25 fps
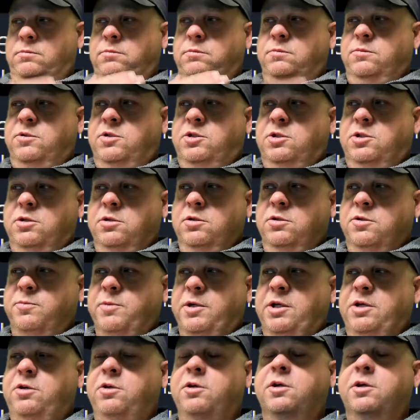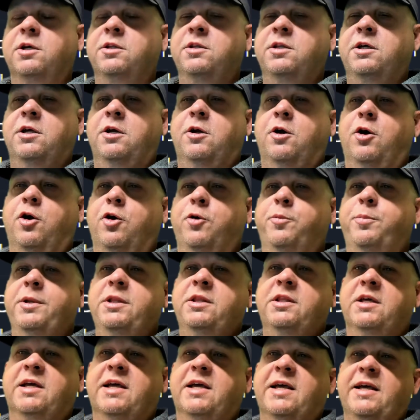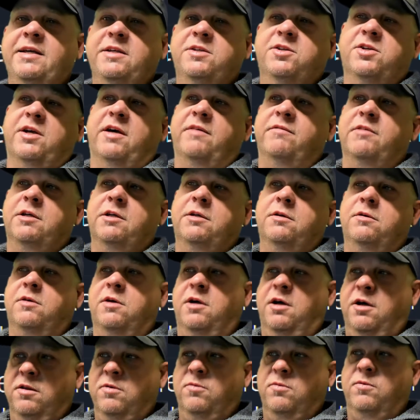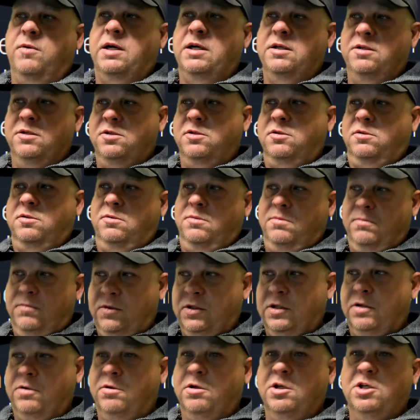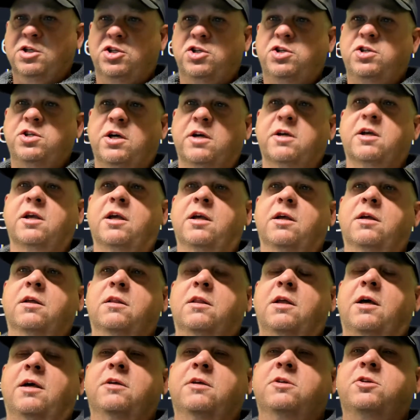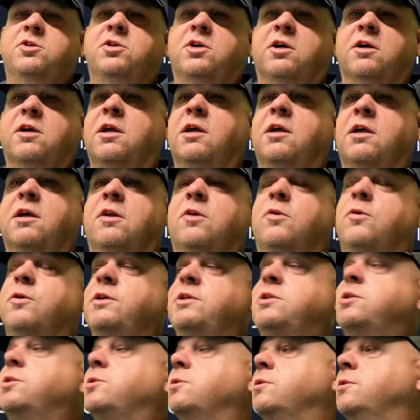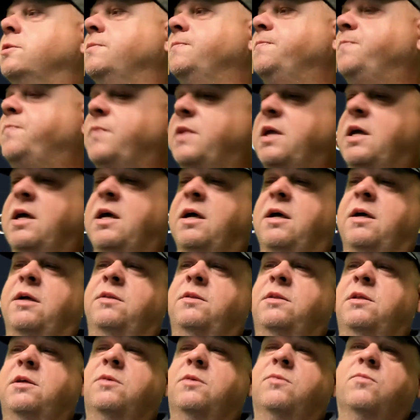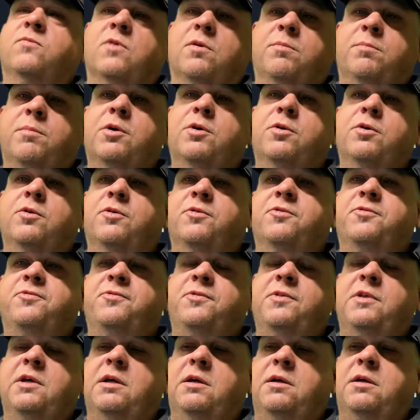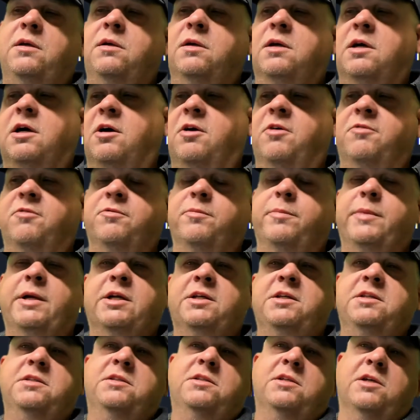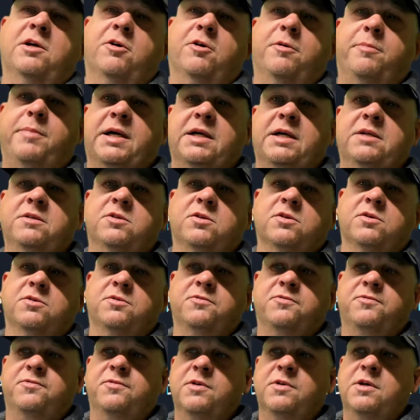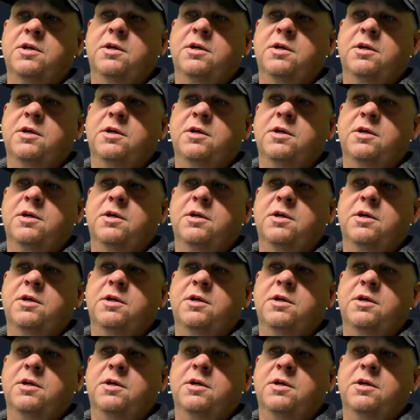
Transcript: You can then open the case of it, otherwise known as shucking, like shucking an oyster, and then remove the however many terabytes of